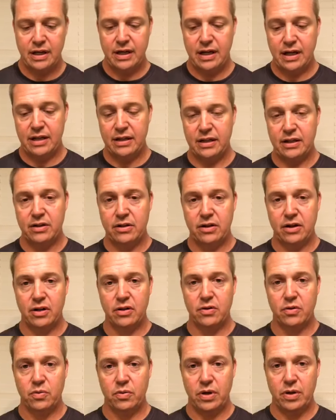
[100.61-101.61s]
and then you go
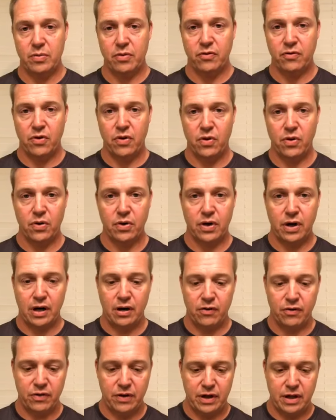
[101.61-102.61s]
the week before.
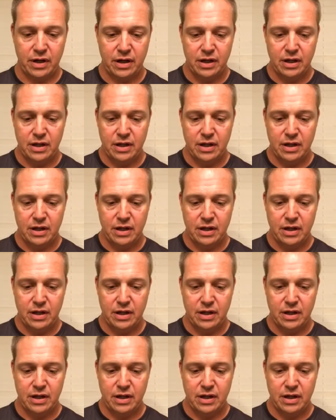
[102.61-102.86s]
Coffee,